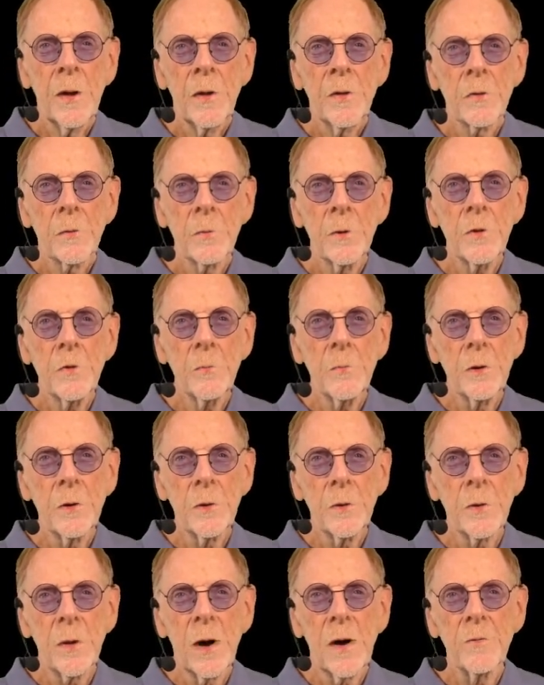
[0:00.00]
The reason we
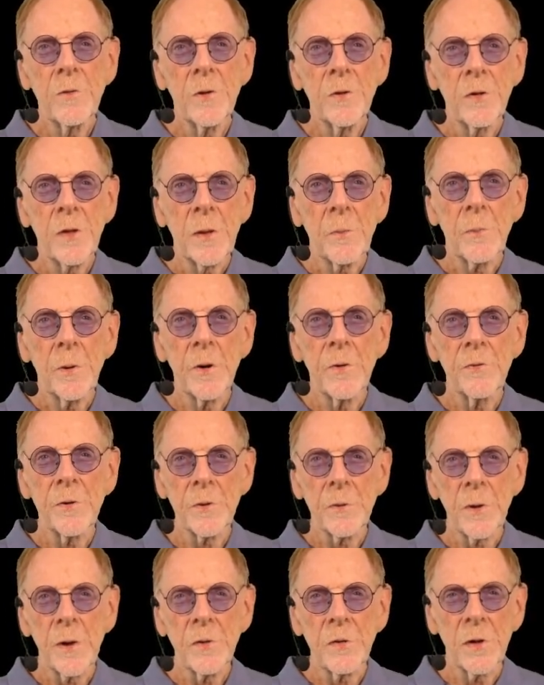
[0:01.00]
don't often see
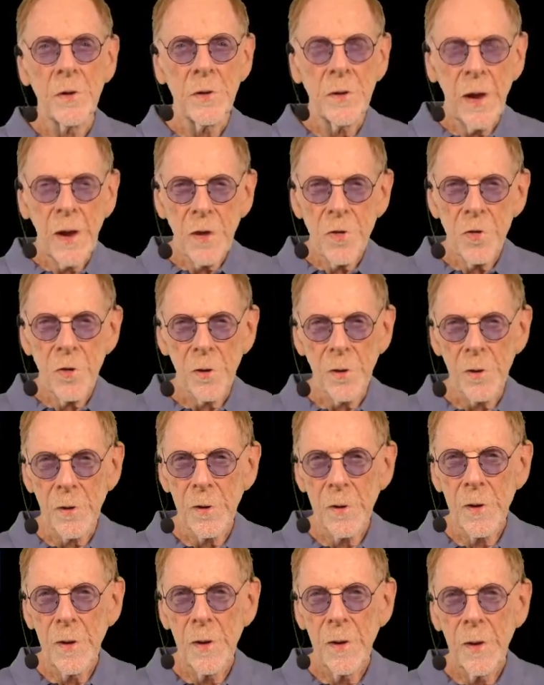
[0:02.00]
perfect rings in
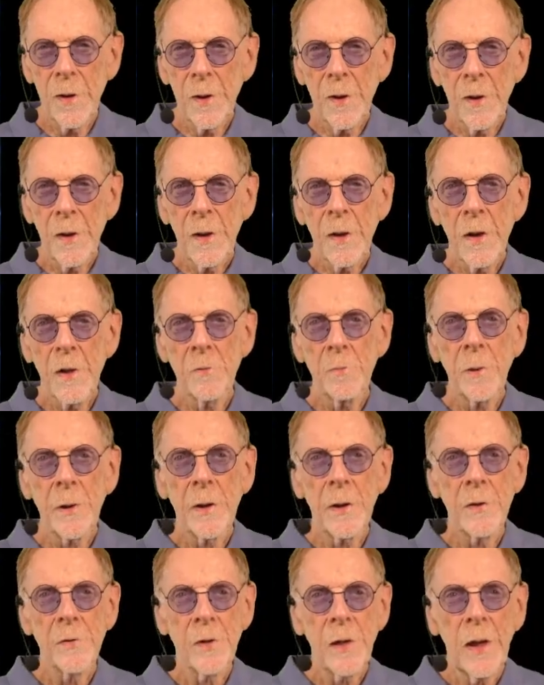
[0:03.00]
nature is
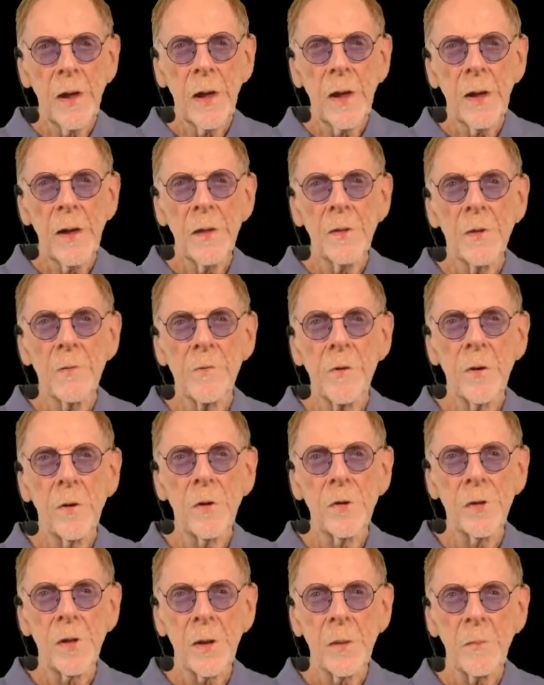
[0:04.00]
because A, the
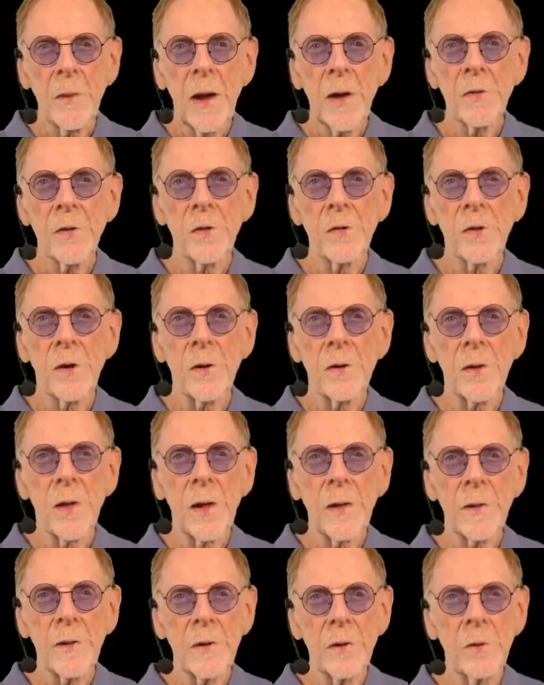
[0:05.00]
focusing masses aren't
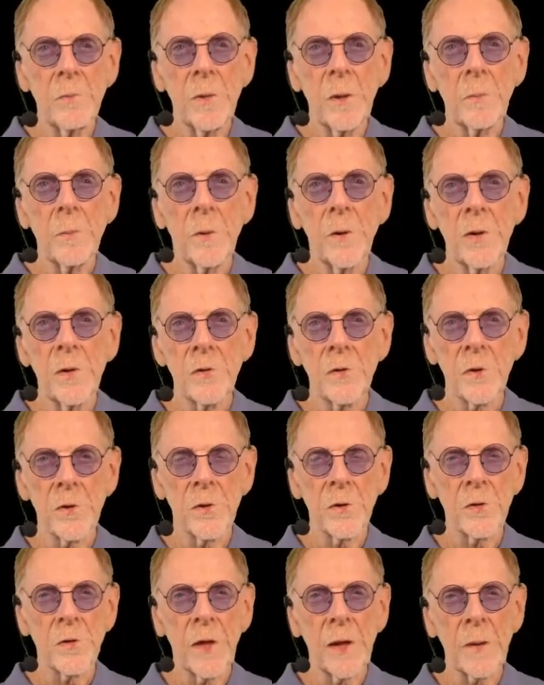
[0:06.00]
likely to be point
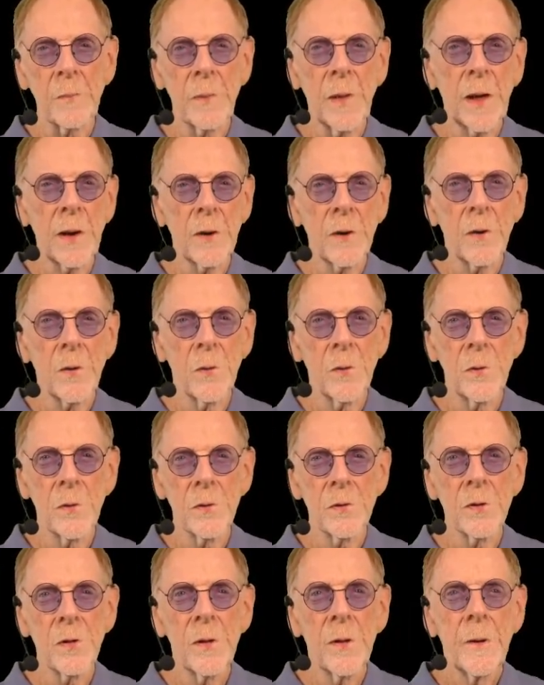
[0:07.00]
sources like black
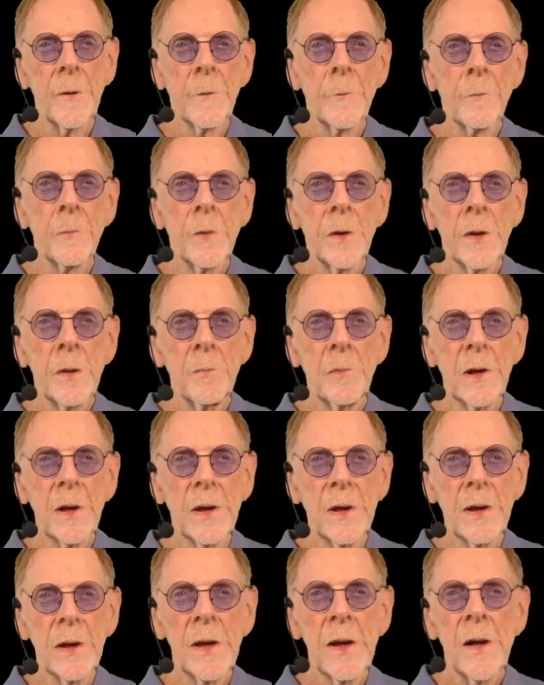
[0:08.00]
holes,
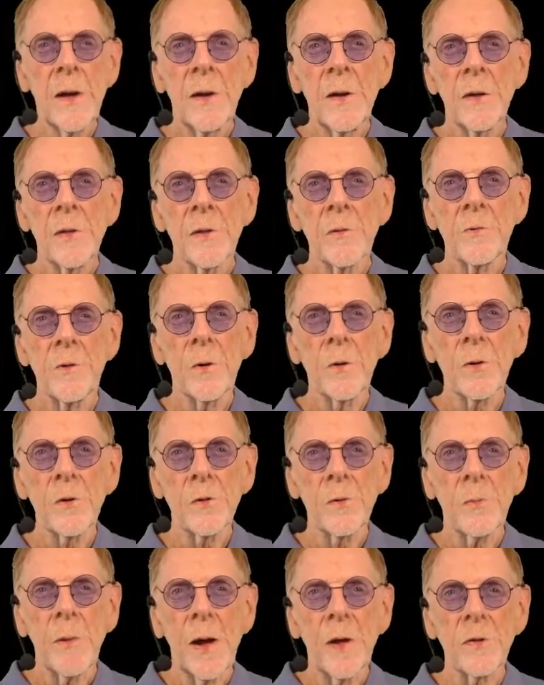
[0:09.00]
B, the
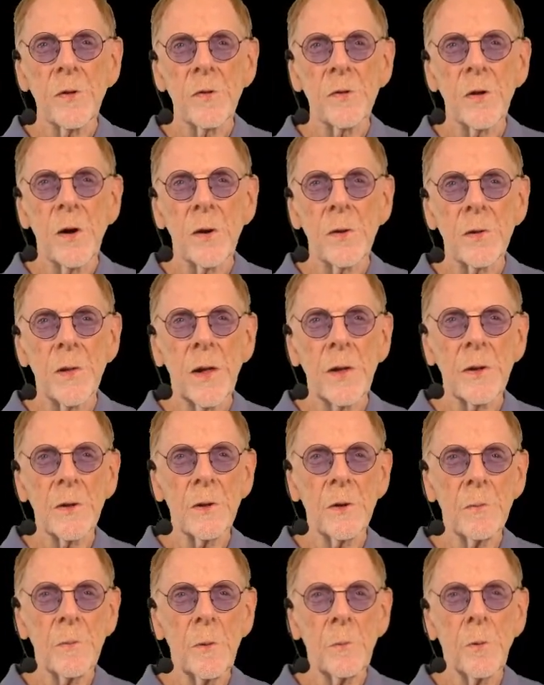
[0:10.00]
focused masses aren't likely
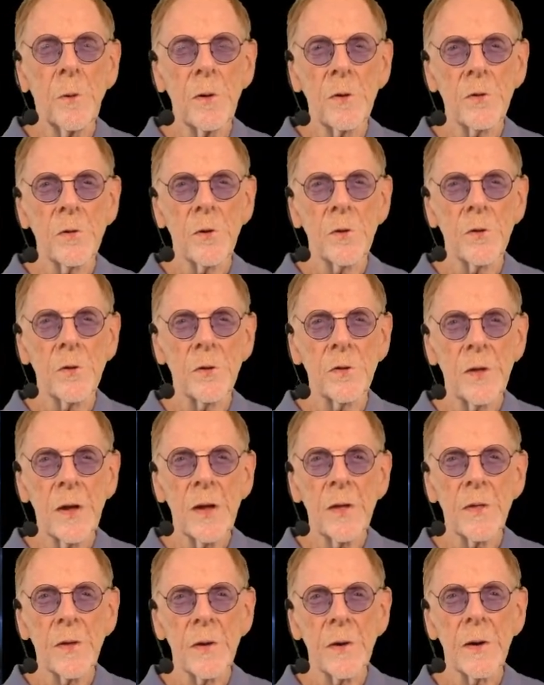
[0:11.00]
to be point sources
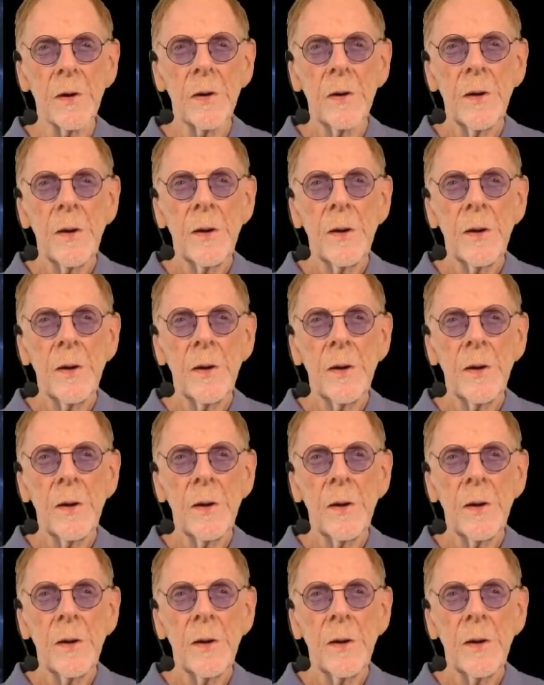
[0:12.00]
either,